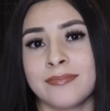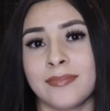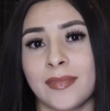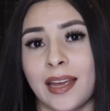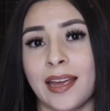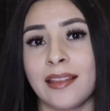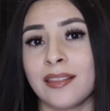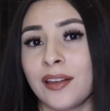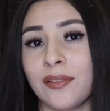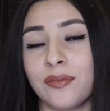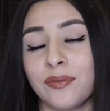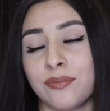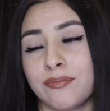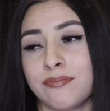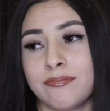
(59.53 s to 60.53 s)
I
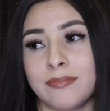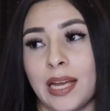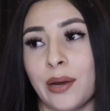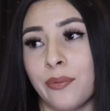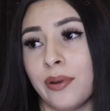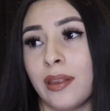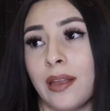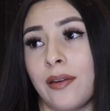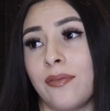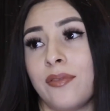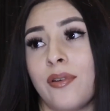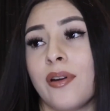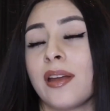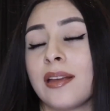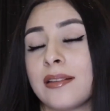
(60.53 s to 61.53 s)
would love
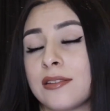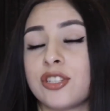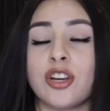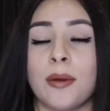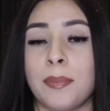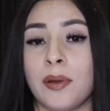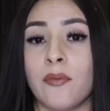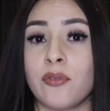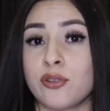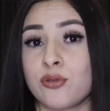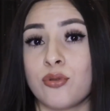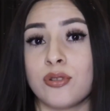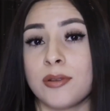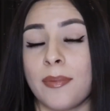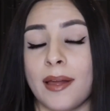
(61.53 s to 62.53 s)
going shopping for
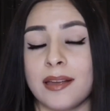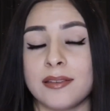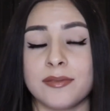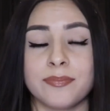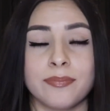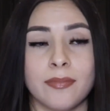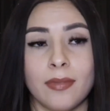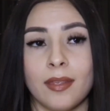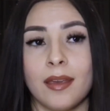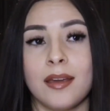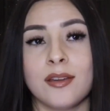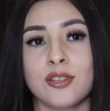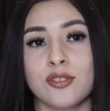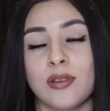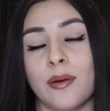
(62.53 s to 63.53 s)
school supplies.
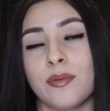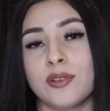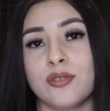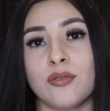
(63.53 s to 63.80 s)
So I would do